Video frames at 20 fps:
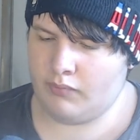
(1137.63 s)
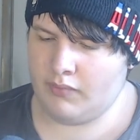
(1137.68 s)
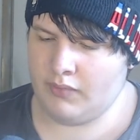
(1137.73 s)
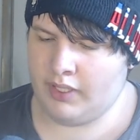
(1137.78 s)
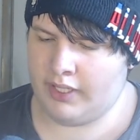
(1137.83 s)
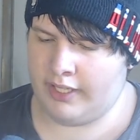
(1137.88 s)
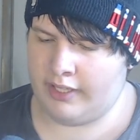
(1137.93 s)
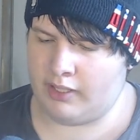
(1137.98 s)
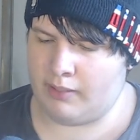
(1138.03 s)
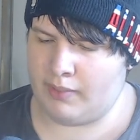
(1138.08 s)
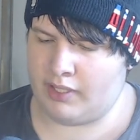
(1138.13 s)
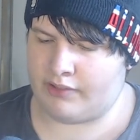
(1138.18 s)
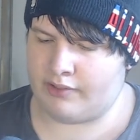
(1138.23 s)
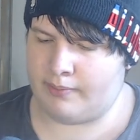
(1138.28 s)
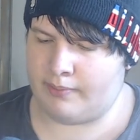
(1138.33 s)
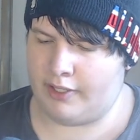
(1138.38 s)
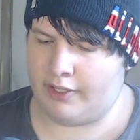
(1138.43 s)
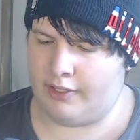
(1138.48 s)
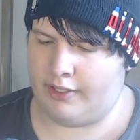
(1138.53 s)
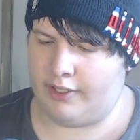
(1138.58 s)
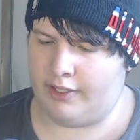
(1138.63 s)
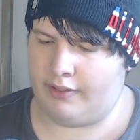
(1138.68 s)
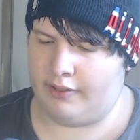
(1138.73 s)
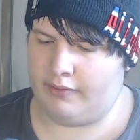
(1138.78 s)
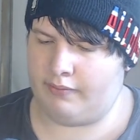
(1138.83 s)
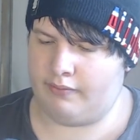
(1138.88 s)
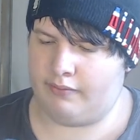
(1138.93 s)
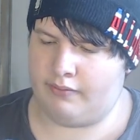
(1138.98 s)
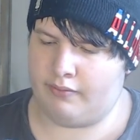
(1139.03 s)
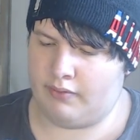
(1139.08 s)
in the mixed berry,
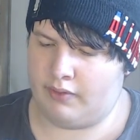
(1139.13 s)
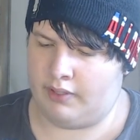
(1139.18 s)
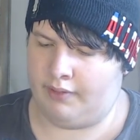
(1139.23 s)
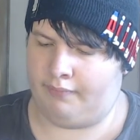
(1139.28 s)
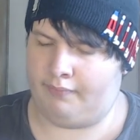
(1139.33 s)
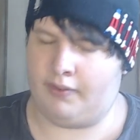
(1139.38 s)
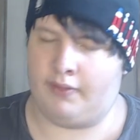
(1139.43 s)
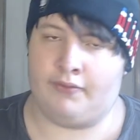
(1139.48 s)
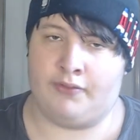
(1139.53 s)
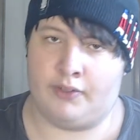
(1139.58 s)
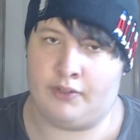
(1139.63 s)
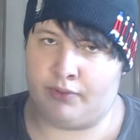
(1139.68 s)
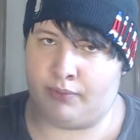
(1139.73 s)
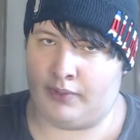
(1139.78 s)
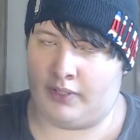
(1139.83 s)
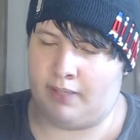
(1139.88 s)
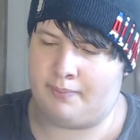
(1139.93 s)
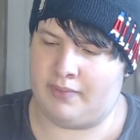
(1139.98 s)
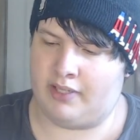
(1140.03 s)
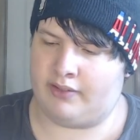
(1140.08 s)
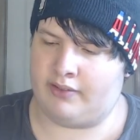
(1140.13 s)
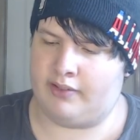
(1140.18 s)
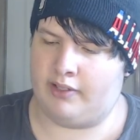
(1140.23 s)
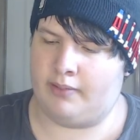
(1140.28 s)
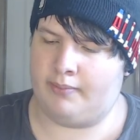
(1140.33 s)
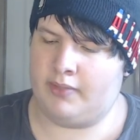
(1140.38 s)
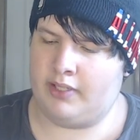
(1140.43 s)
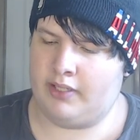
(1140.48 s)
the, the first one I mixed up.